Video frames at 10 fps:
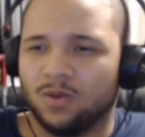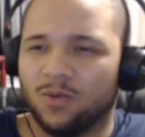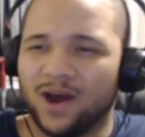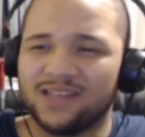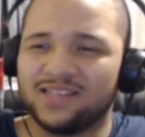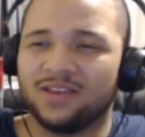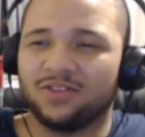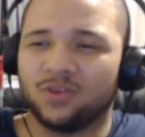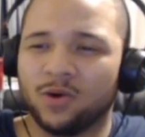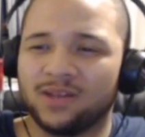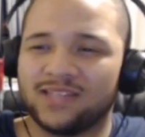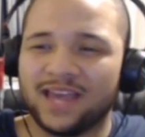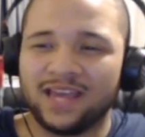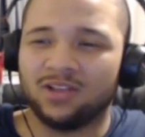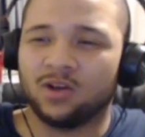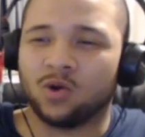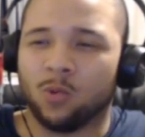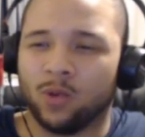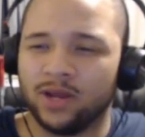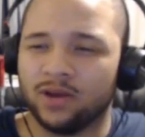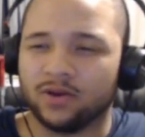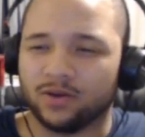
Why is that Thorny's hand looking weird?